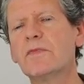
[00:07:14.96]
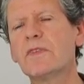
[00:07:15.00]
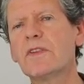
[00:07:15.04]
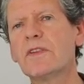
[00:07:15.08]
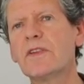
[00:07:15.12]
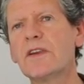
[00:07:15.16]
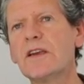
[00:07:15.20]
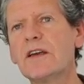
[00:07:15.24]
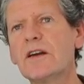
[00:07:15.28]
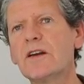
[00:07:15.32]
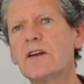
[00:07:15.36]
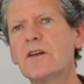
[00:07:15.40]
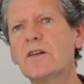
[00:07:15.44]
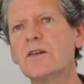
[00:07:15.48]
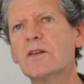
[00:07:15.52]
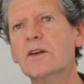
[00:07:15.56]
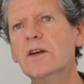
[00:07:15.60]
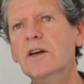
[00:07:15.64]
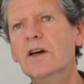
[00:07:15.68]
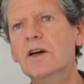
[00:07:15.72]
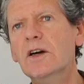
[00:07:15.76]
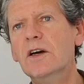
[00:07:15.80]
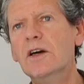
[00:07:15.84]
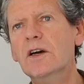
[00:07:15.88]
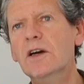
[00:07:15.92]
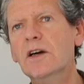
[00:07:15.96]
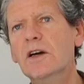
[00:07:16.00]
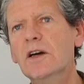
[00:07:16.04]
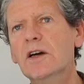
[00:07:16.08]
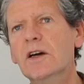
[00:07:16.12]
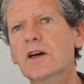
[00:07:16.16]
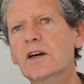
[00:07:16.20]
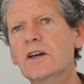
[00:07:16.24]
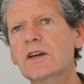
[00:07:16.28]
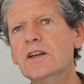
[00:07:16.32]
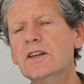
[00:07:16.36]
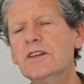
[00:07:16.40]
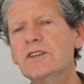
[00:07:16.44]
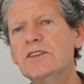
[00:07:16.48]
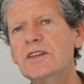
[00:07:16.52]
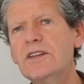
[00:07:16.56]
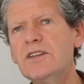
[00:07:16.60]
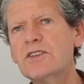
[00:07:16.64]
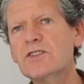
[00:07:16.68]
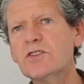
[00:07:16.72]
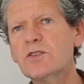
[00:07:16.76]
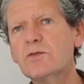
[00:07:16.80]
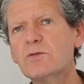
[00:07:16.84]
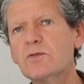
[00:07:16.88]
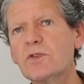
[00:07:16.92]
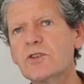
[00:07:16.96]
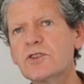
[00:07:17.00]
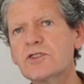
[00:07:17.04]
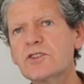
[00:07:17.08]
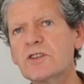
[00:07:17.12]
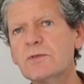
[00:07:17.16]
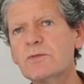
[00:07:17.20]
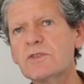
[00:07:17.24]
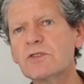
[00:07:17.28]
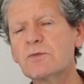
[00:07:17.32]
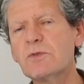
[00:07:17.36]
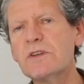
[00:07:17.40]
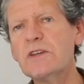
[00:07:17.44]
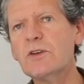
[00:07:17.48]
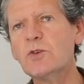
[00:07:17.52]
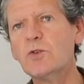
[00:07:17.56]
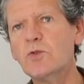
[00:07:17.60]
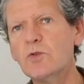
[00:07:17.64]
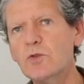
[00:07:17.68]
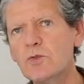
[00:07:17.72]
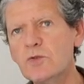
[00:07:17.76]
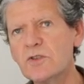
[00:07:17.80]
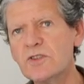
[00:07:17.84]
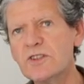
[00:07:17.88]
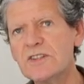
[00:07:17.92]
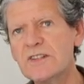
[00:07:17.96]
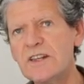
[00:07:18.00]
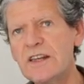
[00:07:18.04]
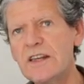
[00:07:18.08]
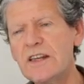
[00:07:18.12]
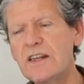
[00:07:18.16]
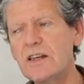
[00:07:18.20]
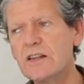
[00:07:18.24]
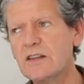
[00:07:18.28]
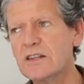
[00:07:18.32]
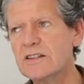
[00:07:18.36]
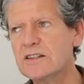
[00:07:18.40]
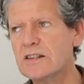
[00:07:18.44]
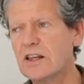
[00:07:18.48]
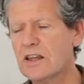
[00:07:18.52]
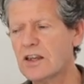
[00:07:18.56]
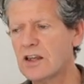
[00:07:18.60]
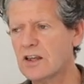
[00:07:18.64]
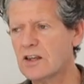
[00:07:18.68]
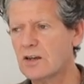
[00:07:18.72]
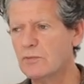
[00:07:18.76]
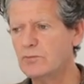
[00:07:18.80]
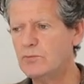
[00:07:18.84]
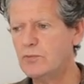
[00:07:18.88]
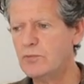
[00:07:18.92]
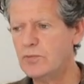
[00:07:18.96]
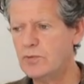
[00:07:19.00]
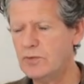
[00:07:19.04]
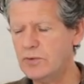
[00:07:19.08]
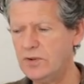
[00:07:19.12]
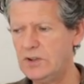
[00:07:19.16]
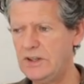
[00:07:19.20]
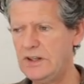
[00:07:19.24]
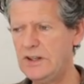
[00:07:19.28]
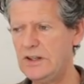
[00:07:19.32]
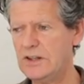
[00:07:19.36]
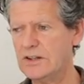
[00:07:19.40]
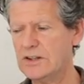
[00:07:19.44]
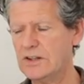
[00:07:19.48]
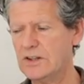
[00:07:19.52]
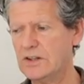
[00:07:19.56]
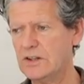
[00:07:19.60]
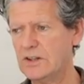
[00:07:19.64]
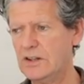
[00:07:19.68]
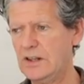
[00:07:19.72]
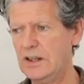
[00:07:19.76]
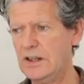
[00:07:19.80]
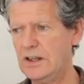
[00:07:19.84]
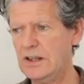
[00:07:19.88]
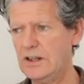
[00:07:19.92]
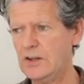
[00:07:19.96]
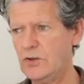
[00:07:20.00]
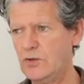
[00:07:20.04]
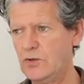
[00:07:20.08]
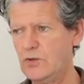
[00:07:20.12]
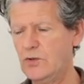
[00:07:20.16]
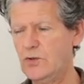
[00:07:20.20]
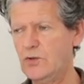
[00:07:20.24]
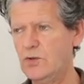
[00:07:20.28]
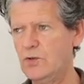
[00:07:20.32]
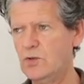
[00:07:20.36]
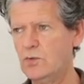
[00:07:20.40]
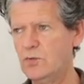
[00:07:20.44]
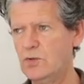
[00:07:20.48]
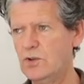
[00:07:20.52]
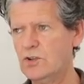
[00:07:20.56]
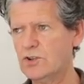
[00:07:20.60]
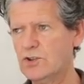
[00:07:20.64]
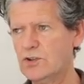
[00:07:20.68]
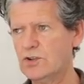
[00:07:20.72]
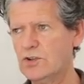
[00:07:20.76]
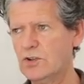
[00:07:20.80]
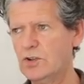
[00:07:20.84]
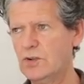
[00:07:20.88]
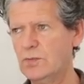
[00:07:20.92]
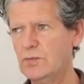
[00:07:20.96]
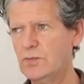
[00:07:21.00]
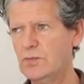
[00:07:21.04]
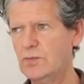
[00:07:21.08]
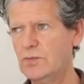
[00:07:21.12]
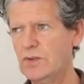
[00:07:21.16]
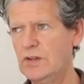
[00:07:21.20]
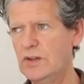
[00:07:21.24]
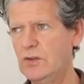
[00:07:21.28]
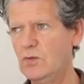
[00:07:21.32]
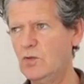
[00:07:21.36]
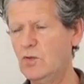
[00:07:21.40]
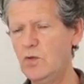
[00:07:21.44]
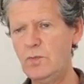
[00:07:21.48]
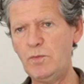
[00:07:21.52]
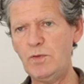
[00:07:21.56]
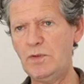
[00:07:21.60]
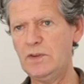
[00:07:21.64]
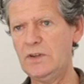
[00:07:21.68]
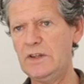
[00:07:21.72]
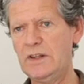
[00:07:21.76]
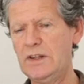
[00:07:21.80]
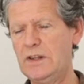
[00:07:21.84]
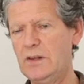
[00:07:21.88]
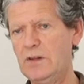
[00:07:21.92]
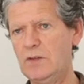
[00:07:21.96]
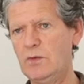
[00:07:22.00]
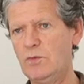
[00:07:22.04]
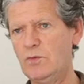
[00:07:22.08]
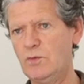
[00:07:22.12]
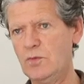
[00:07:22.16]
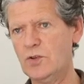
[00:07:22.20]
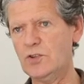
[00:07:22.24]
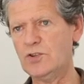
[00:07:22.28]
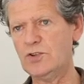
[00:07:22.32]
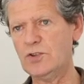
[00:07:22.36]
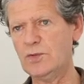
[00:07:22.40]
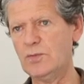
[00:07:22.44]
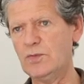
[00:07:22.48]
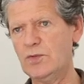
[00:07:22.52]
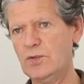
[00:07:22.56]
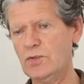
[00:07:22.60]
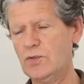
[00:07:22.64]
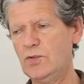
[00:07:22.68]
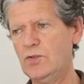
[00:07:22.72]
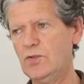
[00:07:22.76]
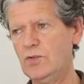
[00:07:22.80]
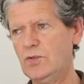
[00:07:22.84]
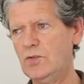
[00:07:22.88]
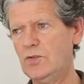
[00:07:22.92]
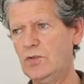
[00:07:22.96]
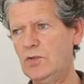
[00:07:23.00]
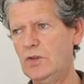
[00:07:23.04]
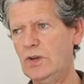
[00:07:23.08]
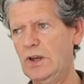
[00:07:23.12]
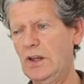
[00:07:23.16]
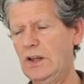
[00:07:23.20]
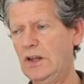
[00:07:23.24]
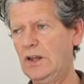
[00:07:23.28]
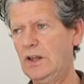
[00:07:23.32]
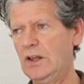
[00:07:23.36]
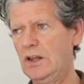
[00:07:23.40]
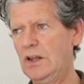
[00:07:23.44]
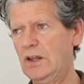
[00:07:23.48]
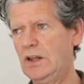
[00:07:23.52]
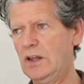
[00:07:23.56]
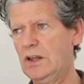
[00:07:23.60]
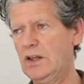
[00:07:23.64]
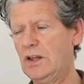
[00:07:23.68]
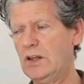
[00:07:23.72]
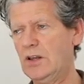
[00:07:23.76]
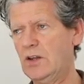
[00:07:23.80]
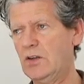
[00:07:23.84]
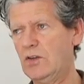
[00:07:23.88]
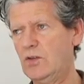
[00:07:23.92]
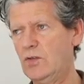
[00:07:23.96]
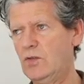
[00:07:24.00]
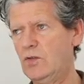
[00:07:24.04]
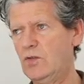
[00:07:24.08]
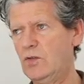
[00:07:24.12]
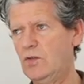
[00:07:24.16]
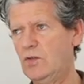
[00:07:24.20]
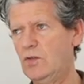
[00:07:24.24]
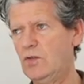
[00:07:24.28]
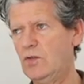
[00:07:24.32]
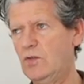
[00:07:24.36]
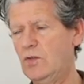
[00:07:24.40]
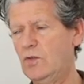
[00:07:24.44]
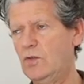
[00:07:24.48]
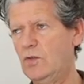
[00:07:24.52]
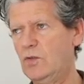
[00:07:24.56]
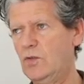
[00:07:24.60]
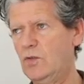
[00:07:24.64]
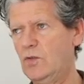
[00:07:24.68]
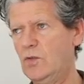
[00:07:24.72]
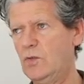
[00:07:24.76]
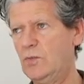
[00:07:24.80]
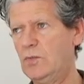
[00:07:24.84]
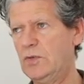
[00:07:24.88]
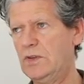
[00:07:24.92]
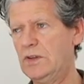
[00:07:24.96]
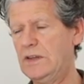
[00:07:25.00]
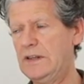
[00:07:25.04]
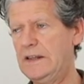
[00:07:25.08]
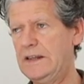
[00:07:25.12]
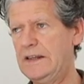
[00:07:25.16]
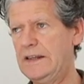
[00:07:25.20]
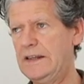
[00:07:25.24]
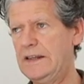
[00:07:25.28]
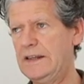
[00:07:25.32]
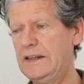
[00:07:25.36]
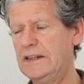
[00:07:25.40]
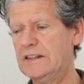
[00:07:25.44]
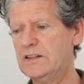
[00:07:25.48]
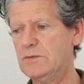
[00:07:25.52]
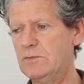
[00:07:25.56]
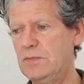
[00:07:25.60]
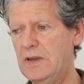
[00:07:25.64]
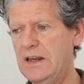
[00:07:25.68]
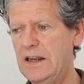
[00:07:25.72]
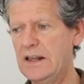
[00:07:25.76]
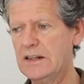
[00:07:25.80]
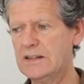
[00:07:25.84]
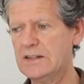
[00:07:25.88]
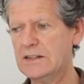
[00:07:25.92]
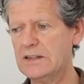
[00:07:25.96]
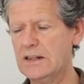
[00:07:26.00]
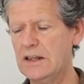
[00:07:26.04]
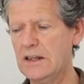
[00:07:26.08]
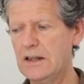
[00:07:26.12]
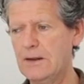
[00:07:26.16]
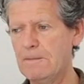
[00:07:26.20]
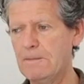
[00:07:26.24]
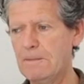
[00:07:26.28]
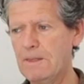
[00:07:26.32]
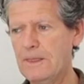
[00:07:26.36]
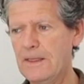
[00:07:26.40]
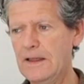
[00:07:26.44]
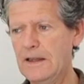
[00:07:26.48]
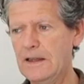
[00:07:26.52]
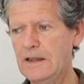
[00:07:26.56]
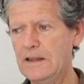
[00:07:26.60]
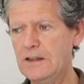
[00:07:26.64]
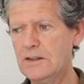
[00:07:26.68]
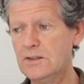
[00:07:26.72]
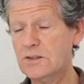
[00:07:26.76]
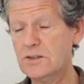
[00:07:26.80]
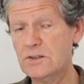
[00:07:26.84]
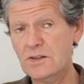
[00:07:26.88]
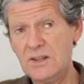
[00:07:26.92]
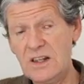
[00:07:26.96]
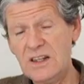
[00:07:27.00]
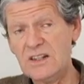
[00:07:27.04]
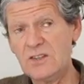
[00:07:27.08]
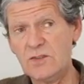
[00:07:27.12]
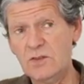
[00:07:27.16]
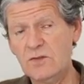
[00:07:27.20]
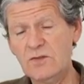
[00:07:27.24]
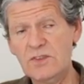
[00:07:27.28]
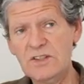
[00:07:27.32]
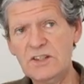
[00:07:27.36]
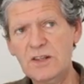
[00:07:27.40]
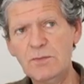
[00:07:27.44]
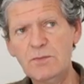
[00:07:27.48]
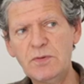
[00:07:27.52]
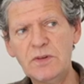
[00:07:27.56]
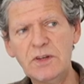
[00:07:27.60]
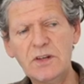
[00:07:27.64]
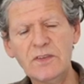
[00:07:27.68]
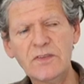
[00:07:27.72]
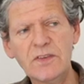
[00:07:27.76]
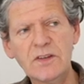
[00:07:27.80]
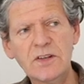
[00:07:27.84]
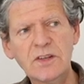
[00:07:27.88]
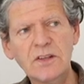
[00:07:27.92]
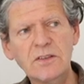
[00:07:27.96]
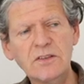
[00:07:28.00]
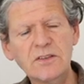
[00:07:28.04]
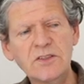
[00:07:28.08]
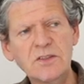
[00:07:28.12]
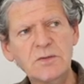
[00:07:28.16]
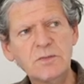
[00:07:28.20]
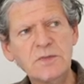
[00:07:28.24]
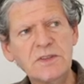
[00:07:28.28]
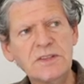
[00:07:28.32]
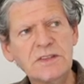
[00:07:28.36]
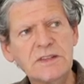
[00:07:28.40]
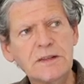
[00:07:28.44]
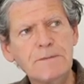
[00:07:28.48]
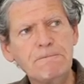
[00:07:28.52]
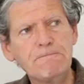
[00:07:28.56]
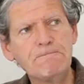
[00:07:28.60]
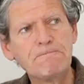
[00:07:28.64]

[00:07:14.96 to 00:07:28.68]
their teacher worship is quite wholesale. It's like a complete guru worship. They openly worship the guru, and the guru openly expects that. So that's obviously part of the culture. But